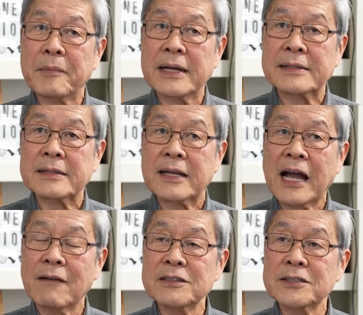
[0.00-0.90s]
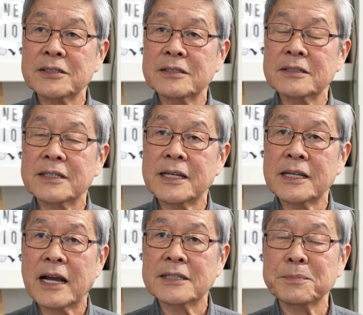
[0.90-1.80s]
it covers
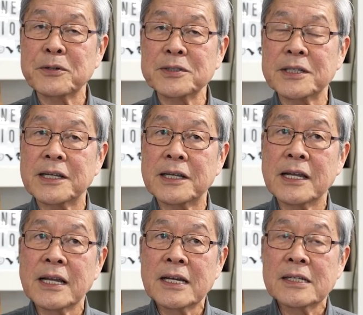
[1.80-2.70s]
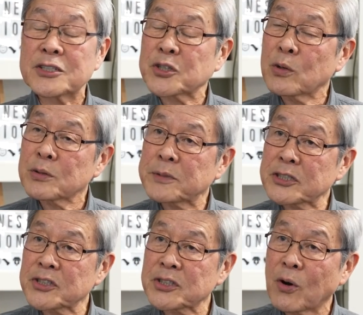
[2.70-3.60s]
the total
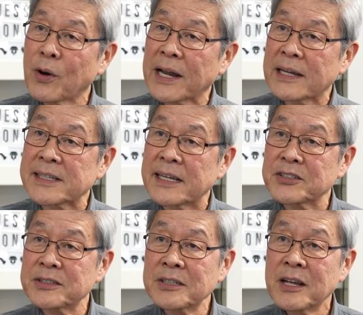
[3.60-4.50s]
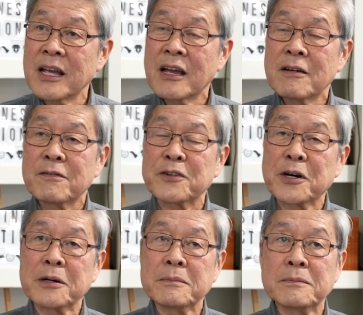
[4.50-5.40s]
business organization,
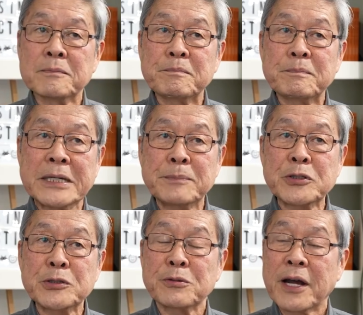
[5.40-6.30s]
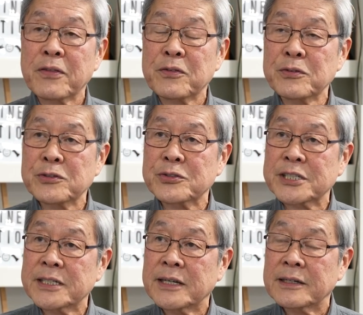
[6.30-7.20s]
from people right through to
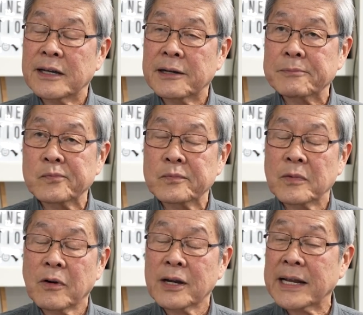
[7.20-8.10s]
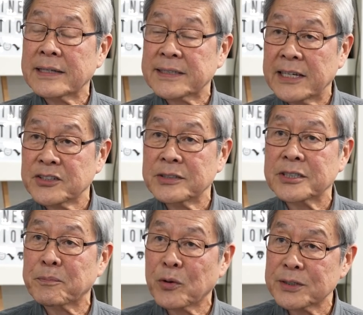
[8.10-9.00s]
the organizations,
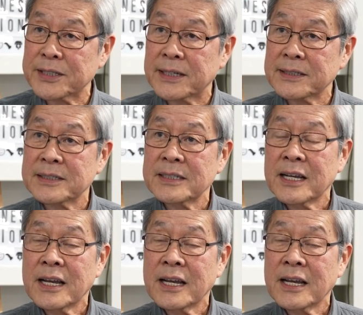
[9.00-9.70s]
the process.